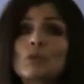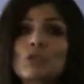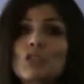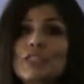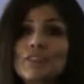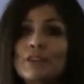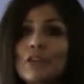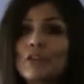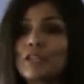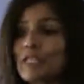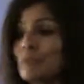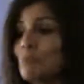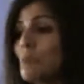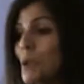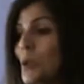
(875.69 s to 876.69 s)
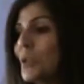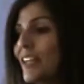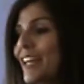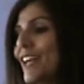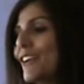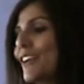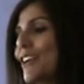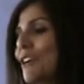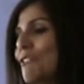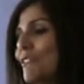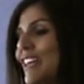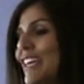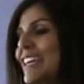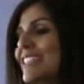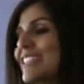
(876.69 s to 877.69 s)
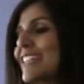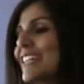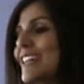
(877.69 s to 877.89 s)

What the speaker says: which is a very small area of land.